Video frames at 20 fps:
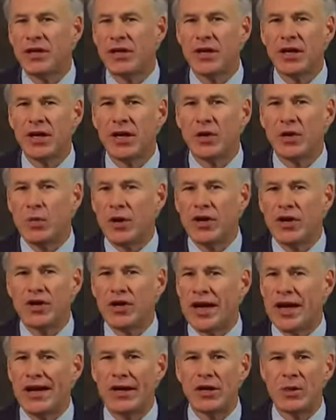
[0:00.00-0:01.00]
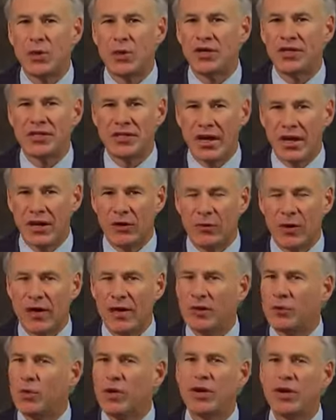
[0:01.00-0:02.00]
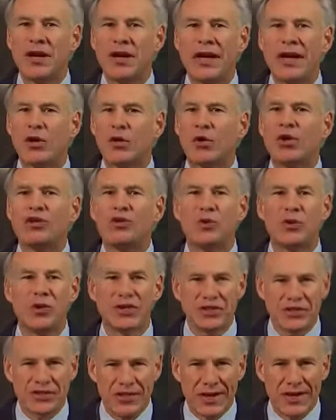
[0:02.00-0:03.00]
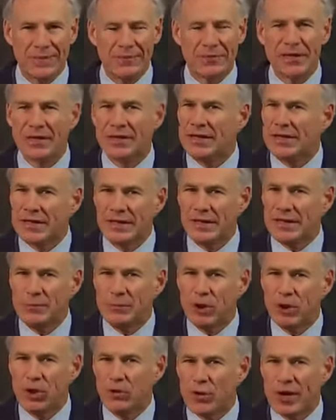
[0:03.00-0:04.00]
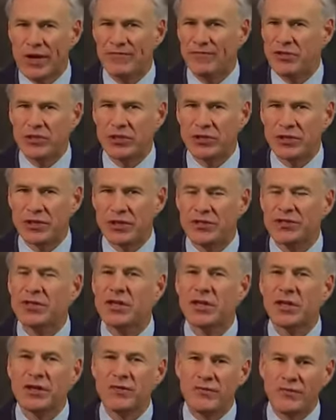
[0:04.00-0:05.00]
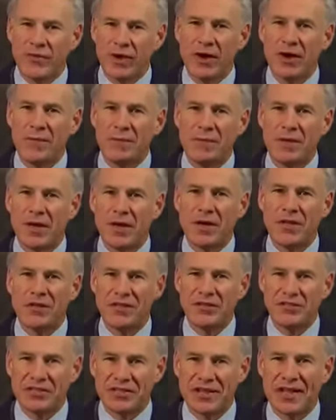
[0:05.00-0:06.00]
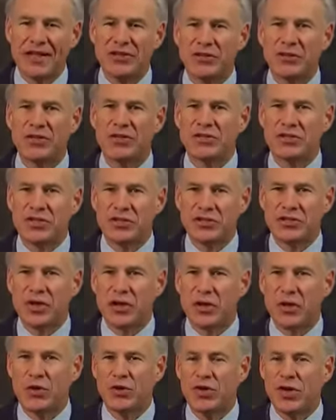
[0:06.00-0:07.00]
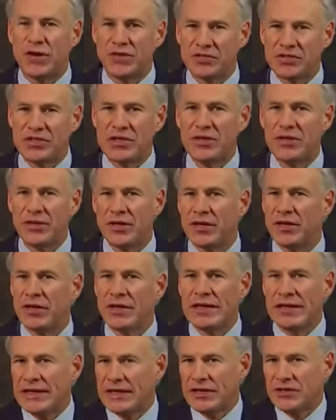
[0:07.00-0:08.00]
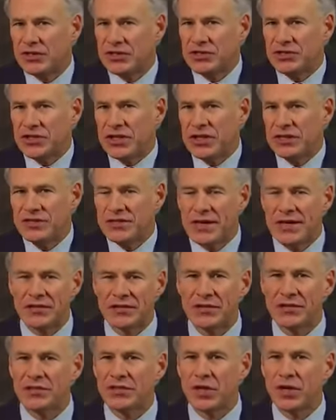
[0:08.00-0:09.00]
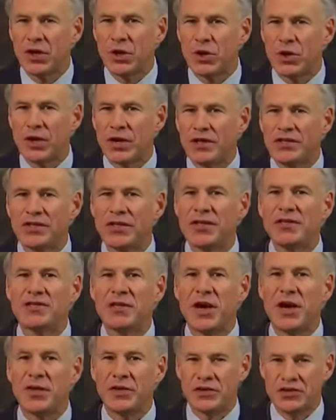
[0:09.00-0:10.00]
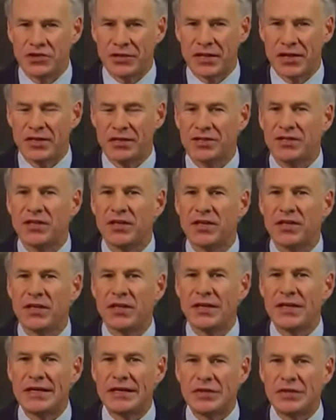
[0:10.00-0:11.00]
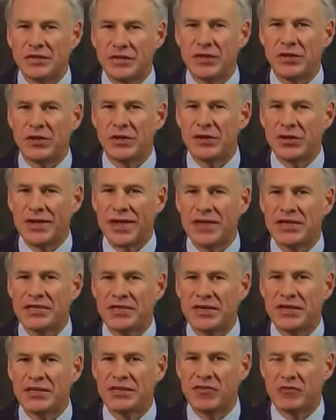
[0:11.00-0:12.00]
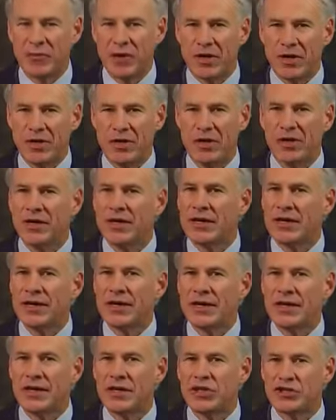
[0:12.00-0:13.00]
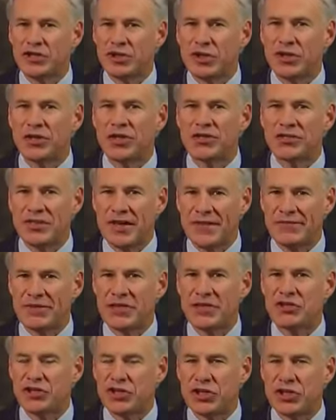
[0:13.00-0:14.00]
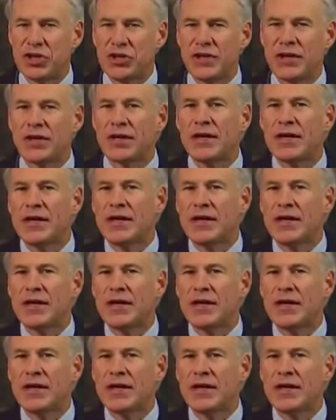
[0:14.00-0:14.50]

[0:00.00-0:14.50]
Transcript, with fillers: Uh, we are not going to tolerate, we are not going to accept any more refugees from uh, this dangerous zone of Syria into the state of Texas or into these other states uh, until the United States of America can ensure the safety and security.